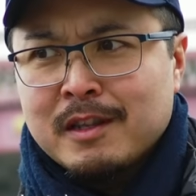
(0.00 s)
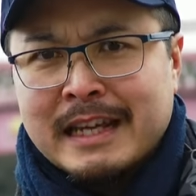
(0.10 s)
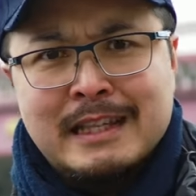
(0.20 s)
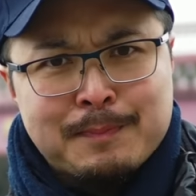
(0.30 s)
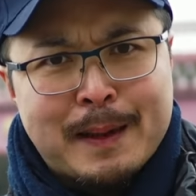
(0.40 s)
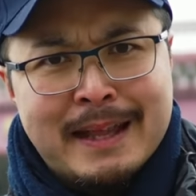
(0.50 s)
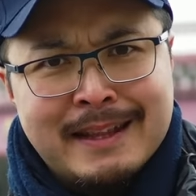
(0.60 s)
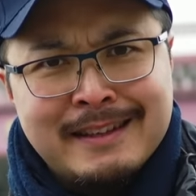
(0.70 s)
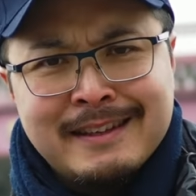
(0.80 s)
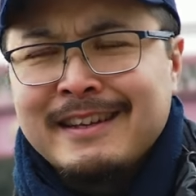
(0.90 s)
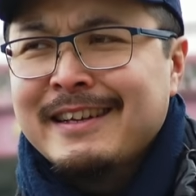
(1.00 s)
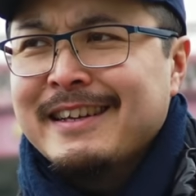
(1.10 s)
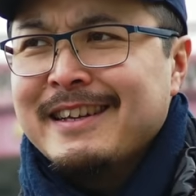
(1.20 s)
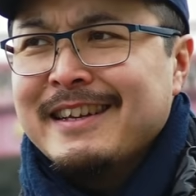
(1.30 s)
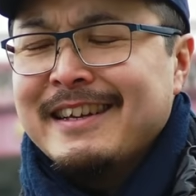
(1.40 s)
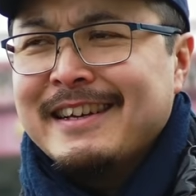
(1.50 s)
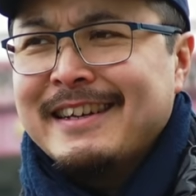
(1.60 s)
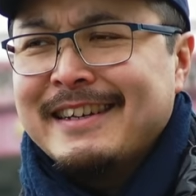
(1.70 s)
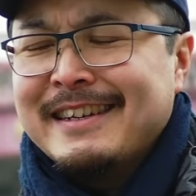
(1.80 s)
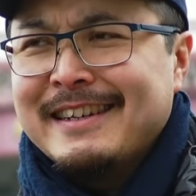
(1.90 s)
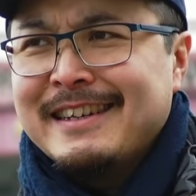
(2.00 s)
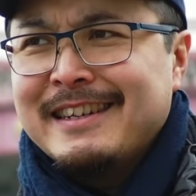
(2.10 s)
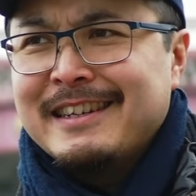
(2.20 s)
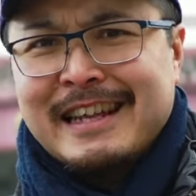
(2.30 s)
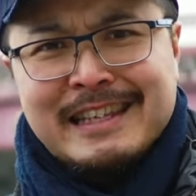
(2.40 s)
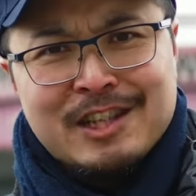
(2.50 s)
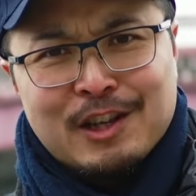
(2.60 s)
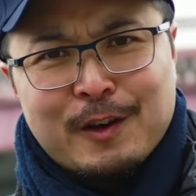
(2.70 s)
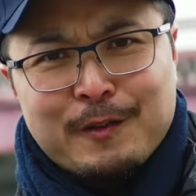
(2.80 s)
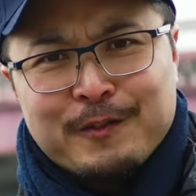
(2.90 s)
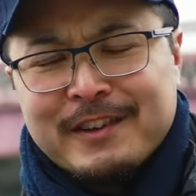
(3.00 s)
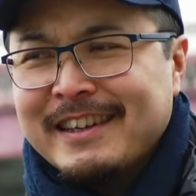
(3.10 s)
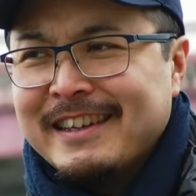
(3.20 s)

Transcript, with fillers: lens pen, lens cloth,